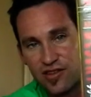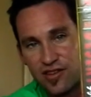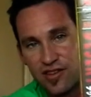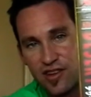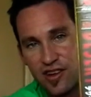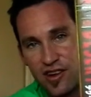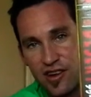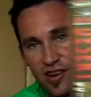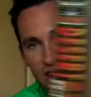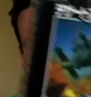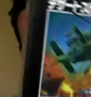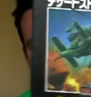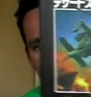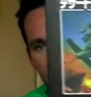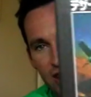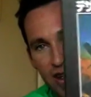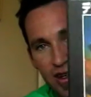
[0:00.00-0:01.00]
So
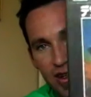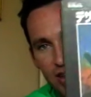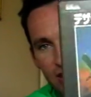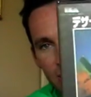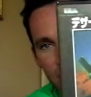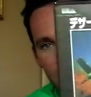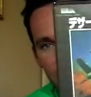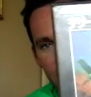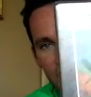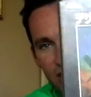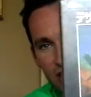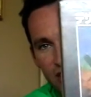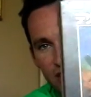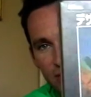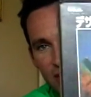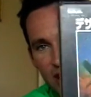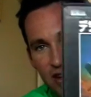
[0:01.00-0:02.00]
no point
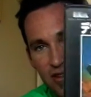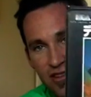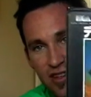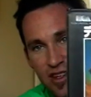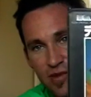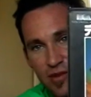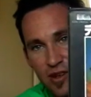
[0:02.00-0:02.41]
showing the manuals there,